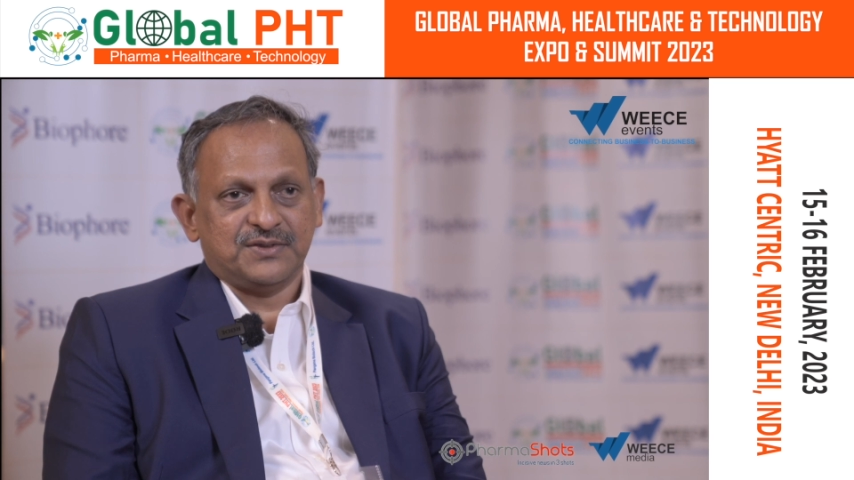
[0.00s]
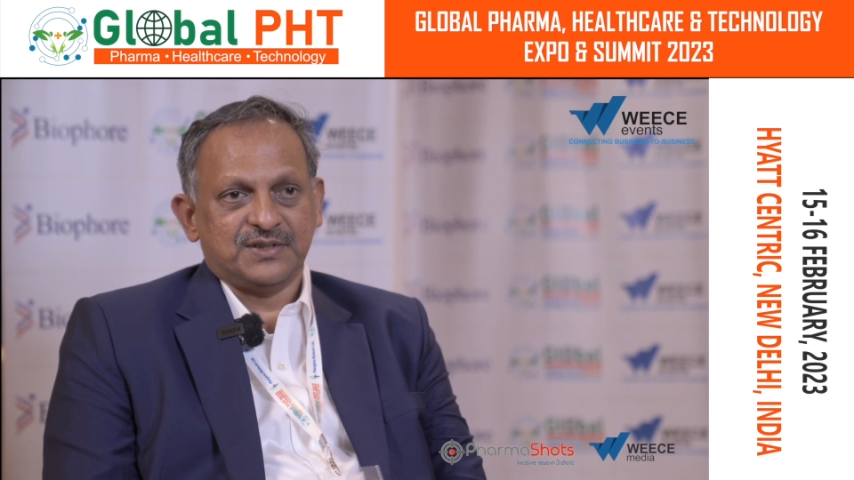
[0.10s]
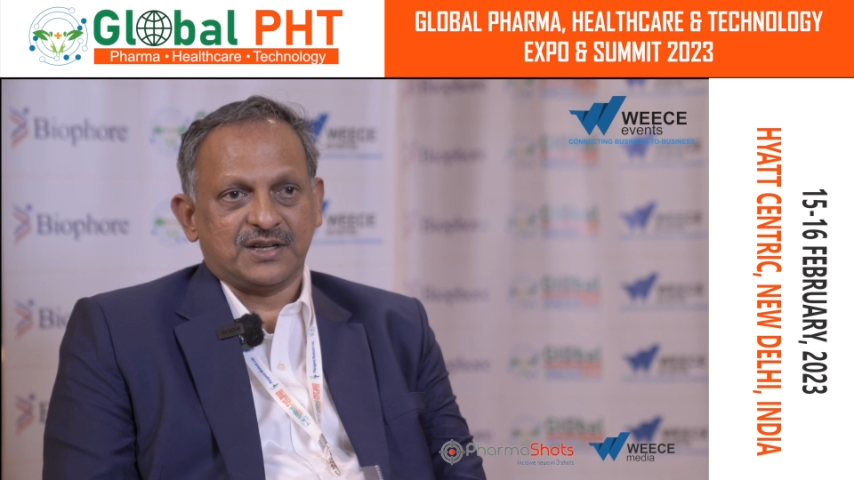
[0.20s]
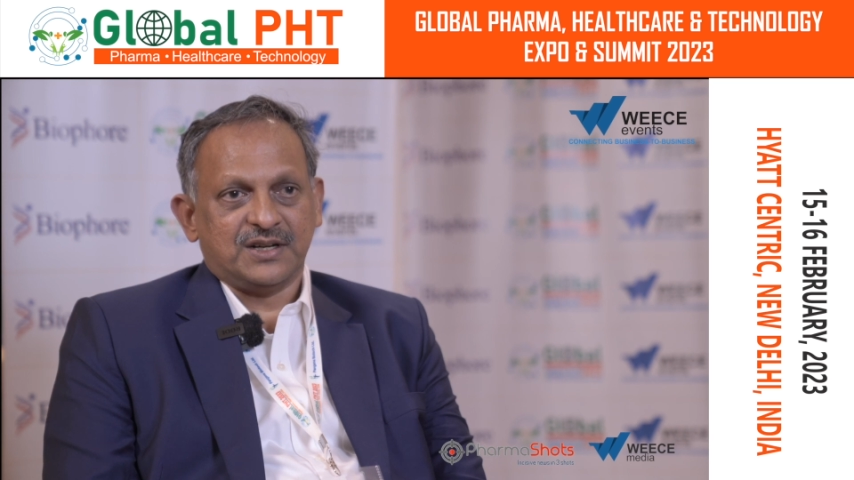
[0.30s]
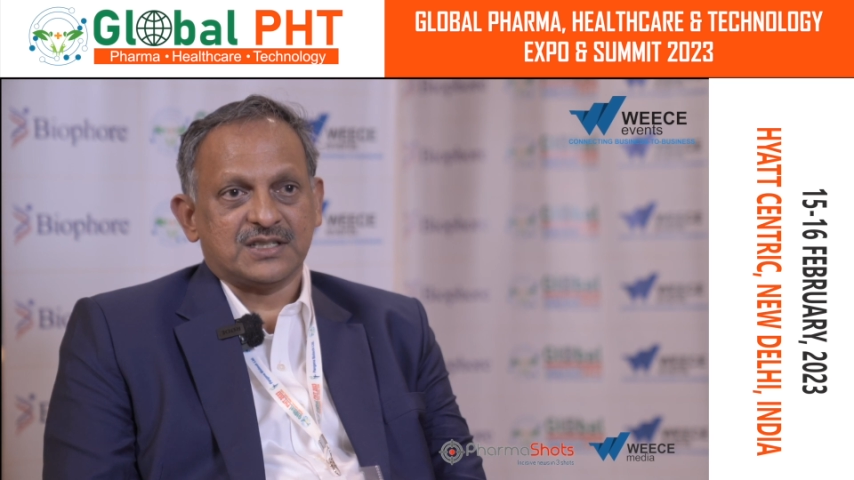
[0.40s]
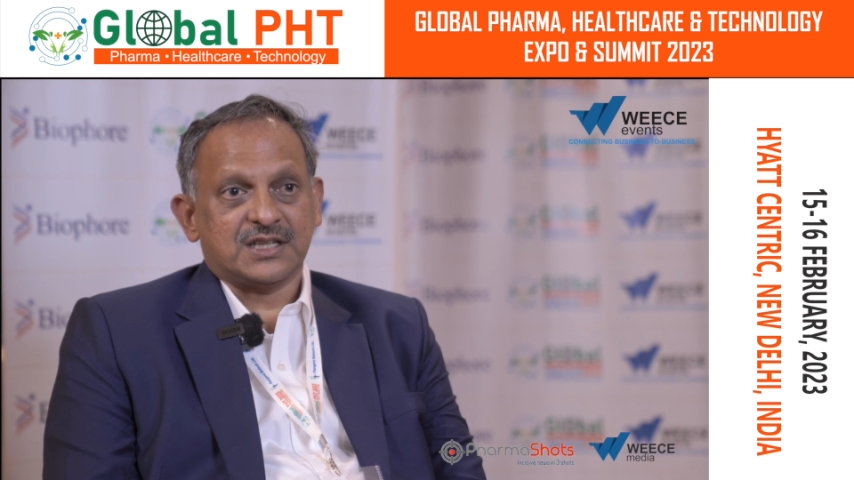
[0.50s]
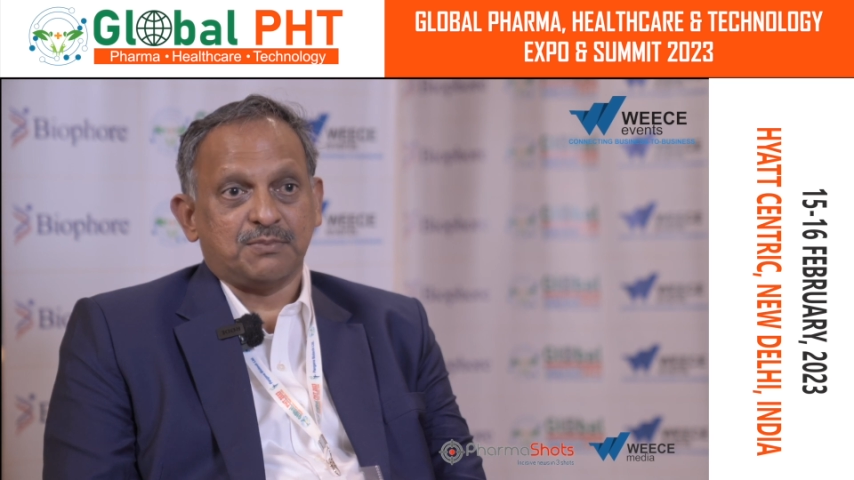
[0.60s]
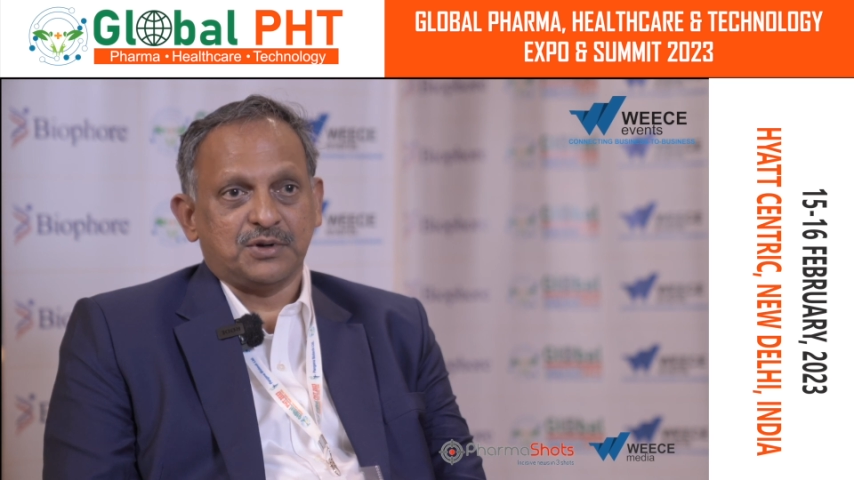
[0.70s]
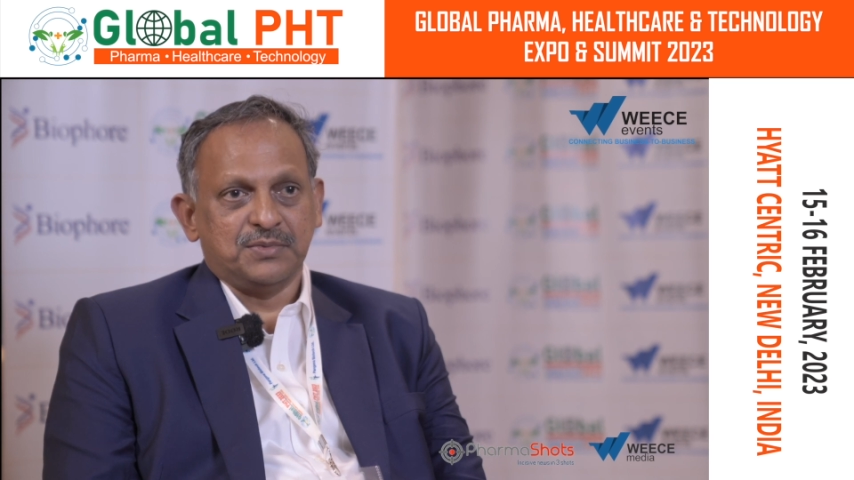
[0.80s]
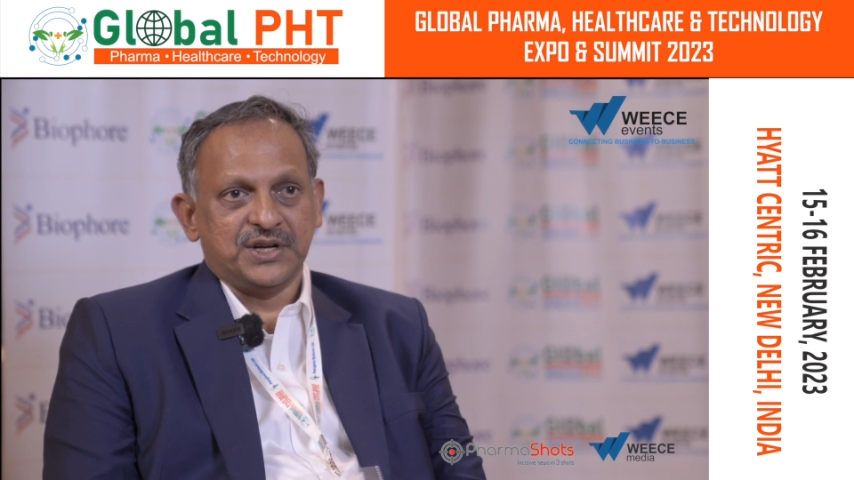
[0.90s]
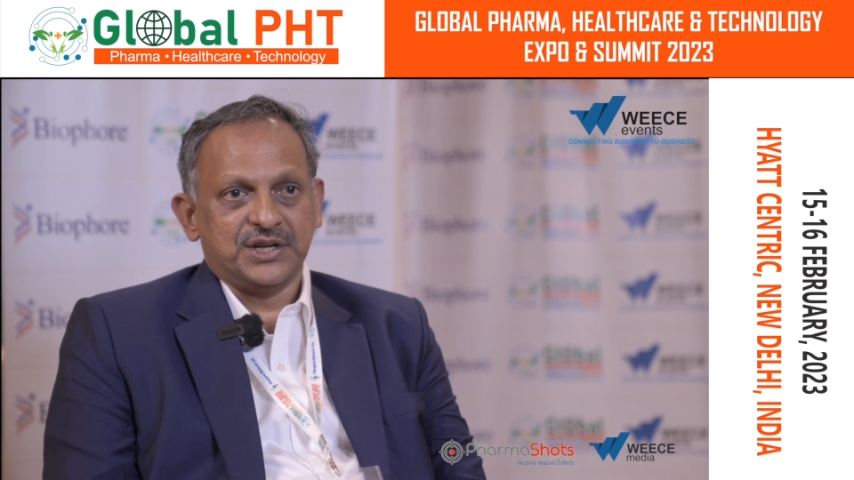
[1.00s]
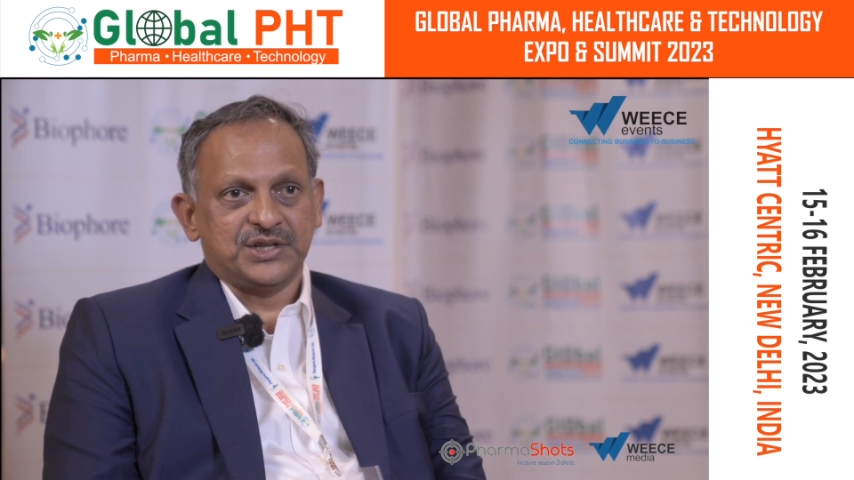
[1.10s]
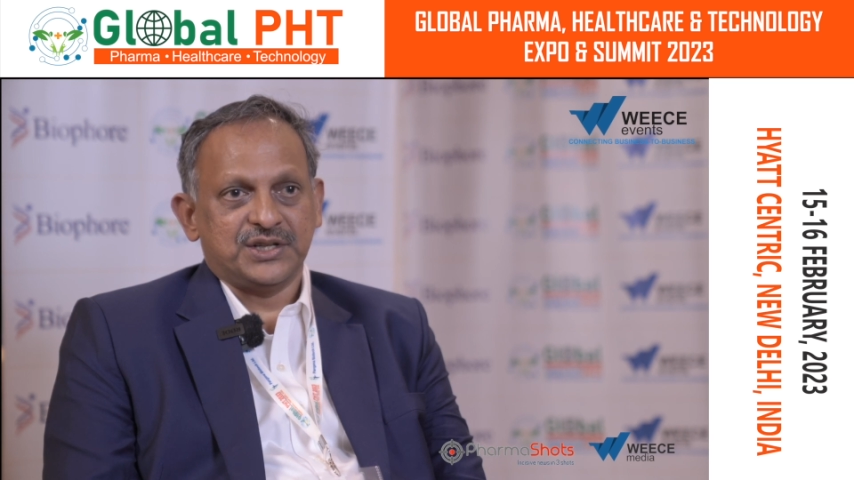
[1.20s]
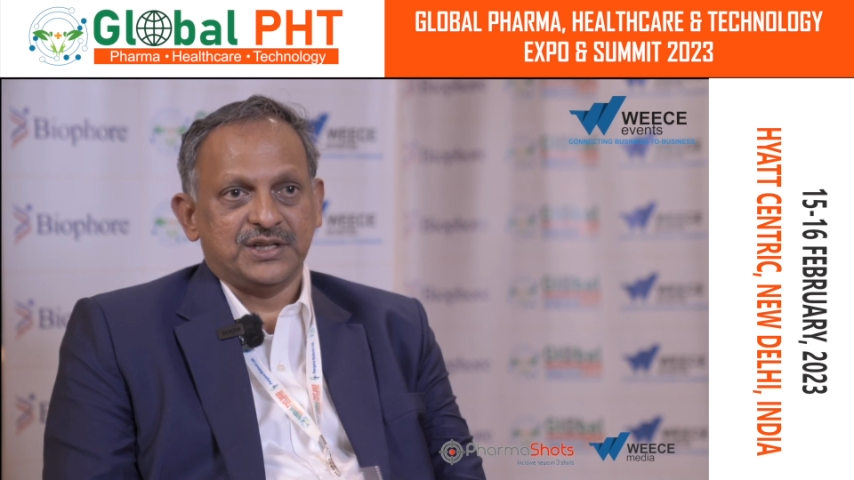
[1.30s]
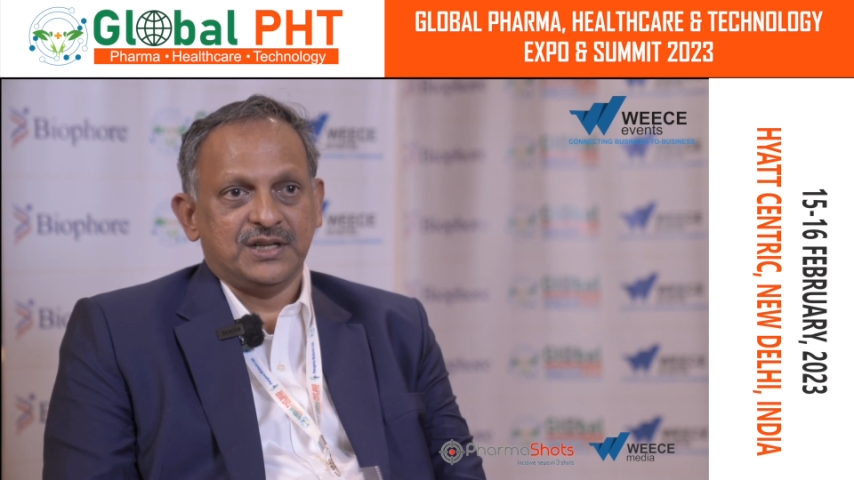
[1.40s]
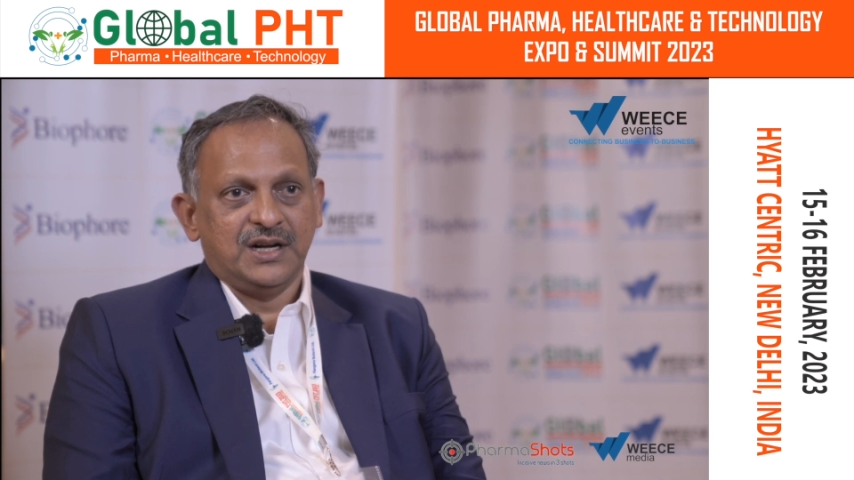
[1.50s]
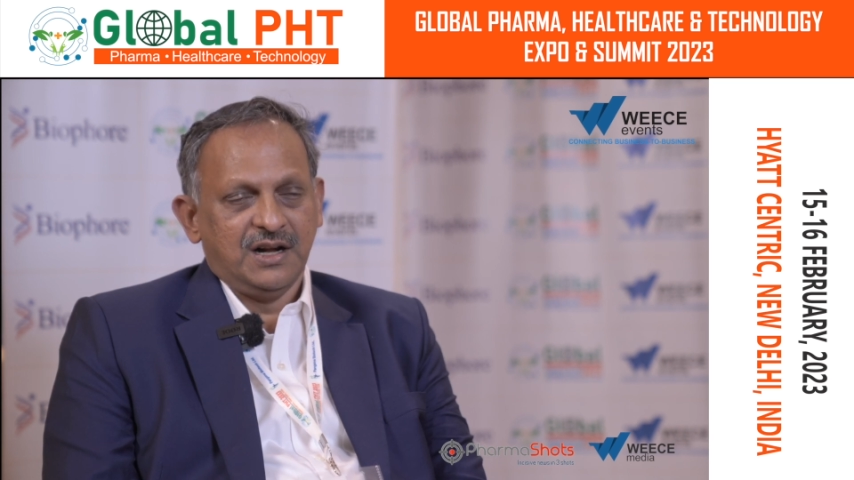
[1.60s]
of the cost optimization